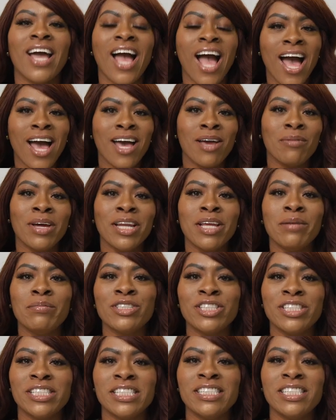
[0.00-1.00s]
Hi, my name
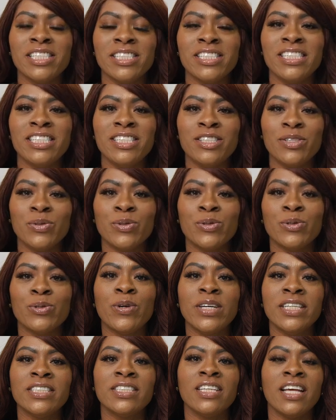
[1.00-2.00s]
is Chantilly
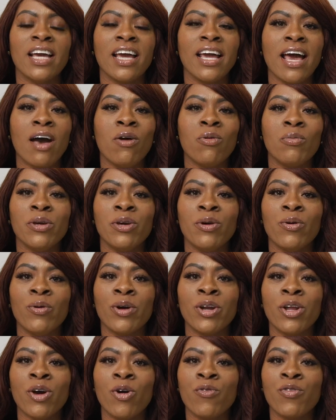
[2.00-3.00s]
Tootle, and today I will be
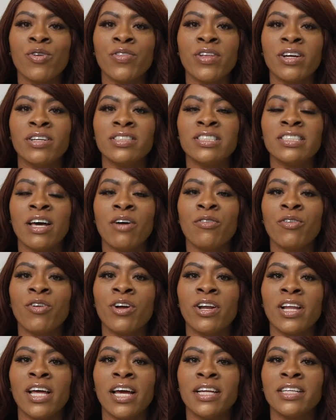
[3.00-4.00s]
going over the South
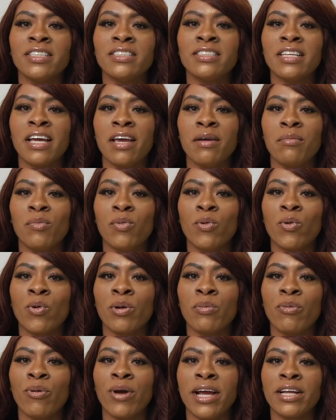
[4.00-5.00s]
Carolina State
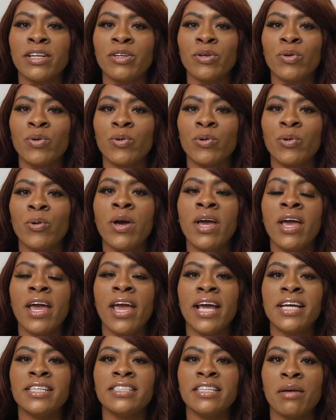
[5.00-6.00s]
Board Practical
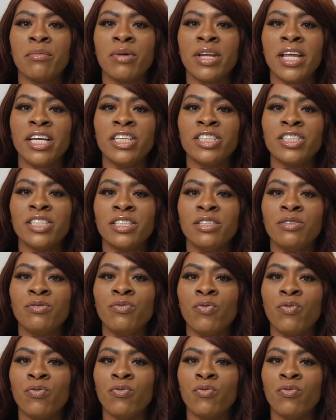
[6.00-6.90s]
Examination,